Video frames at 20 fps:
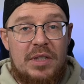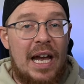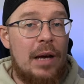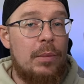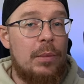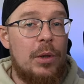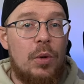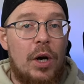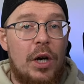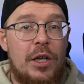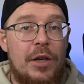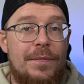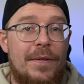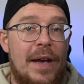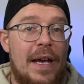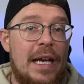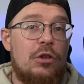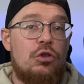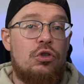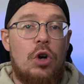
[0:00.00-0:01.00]
Tell me what you
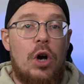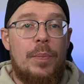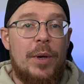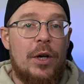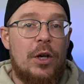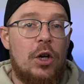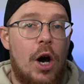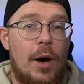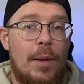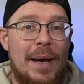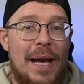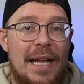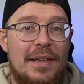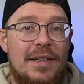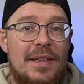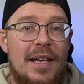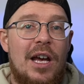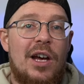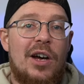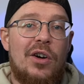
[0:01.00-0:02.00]
think. Drop a
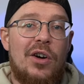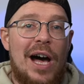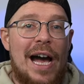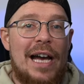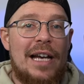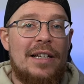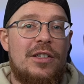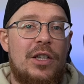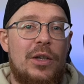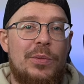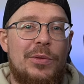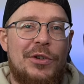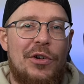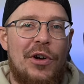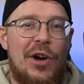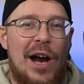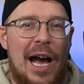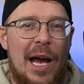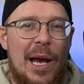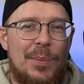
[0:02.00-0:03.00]
comment. Like,
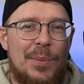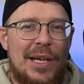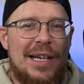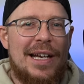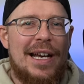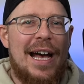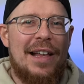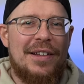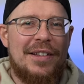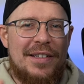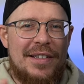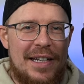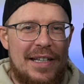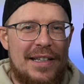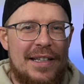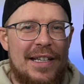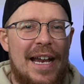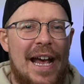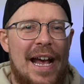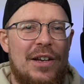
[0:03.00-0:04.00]
subscribe. I'll see you
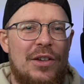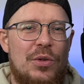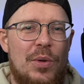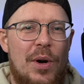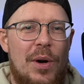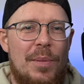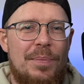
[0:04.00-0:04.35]
in the next one.